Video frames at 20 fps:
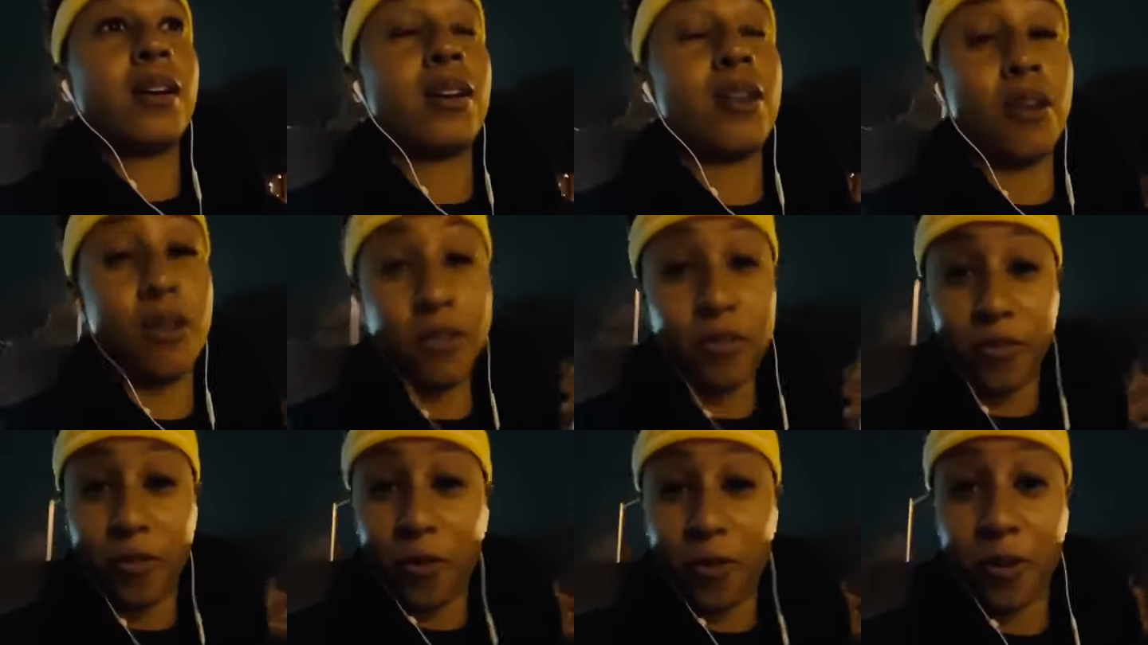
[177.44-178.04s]

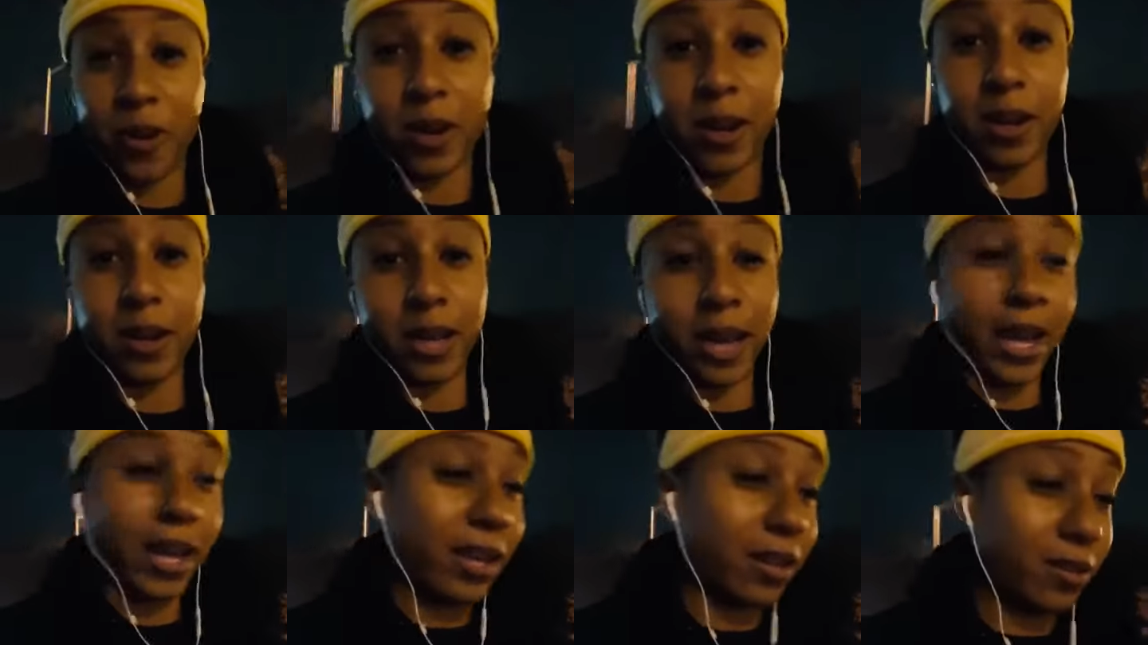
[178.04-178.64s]
go for it
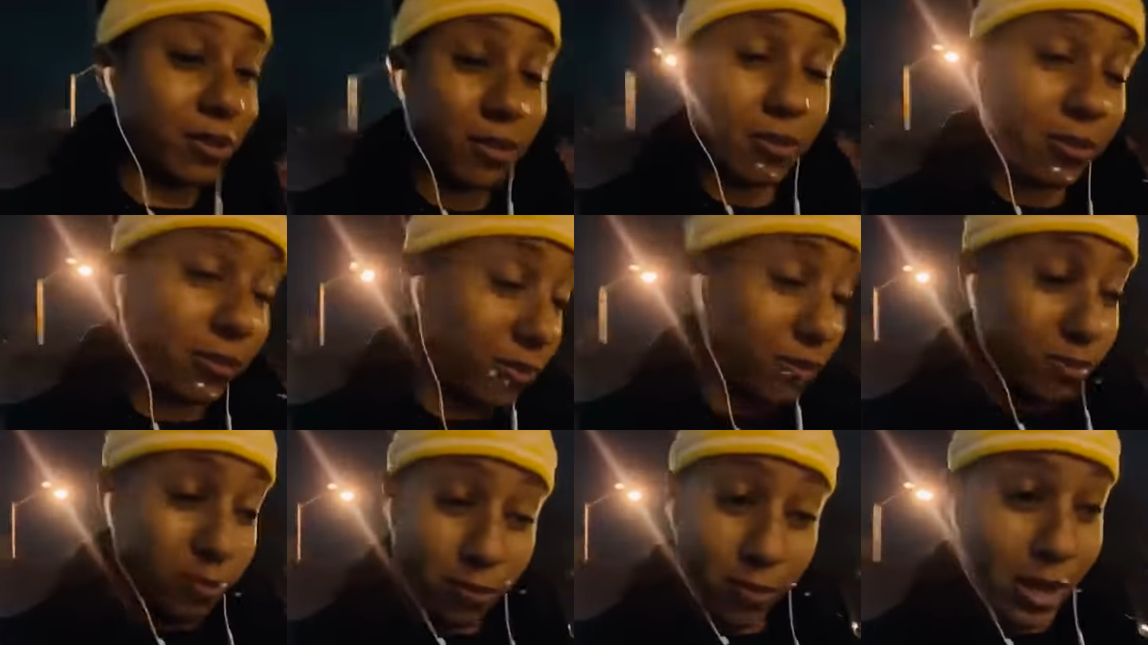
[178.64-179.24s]
like
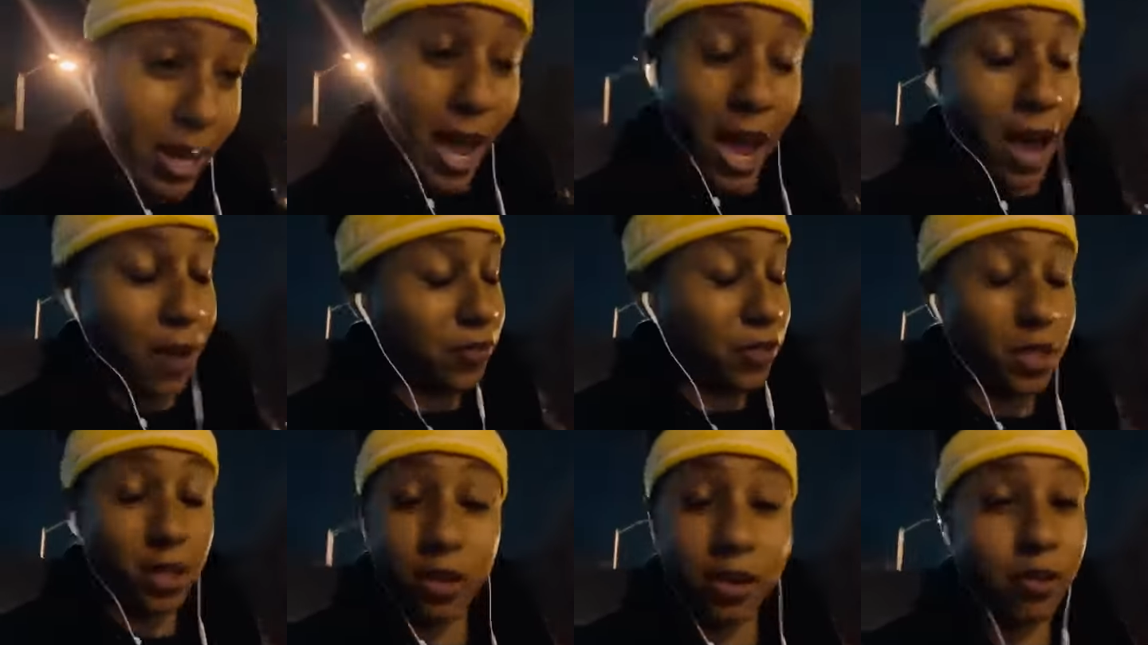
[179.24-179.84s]
we
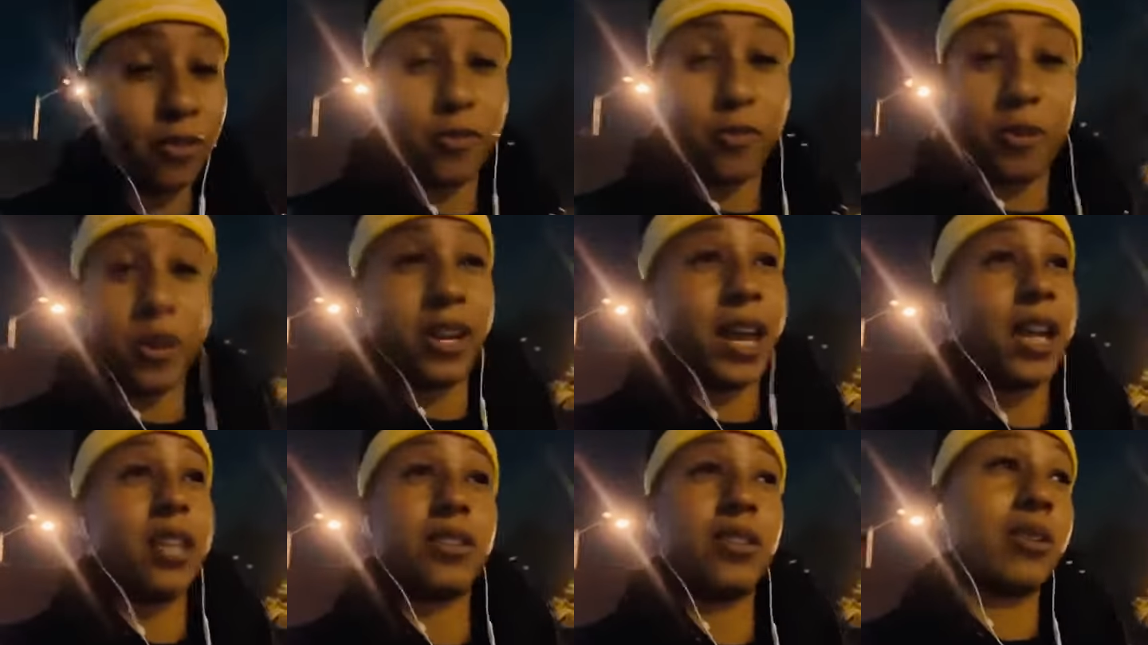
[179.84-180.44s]
have to go for it
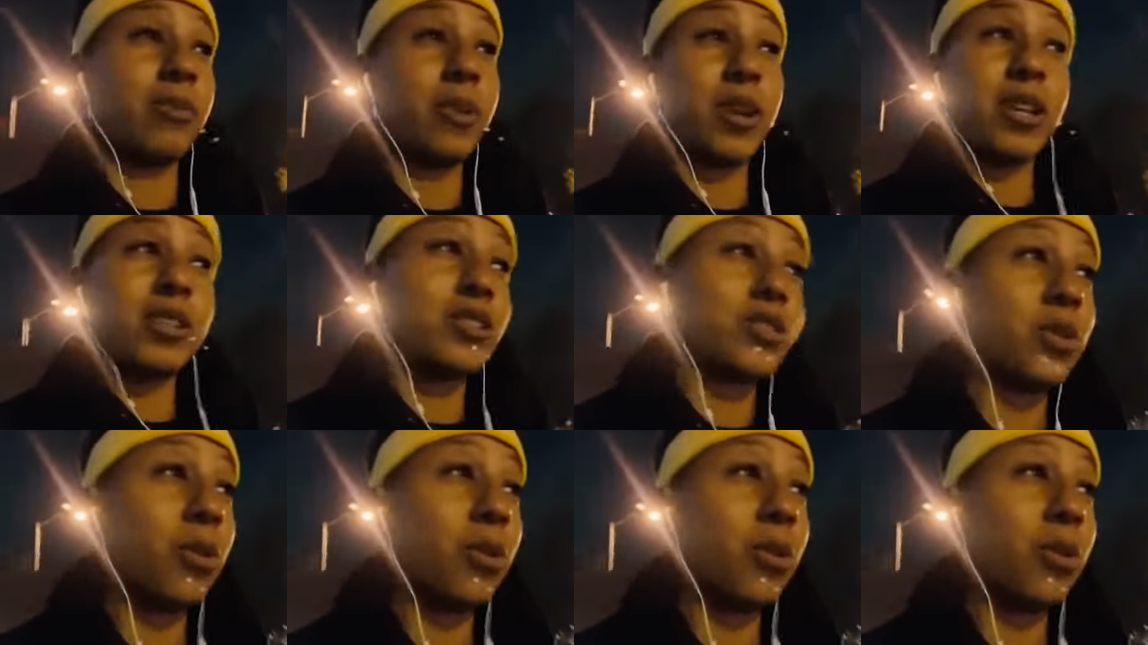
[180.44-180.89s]
like dude we're in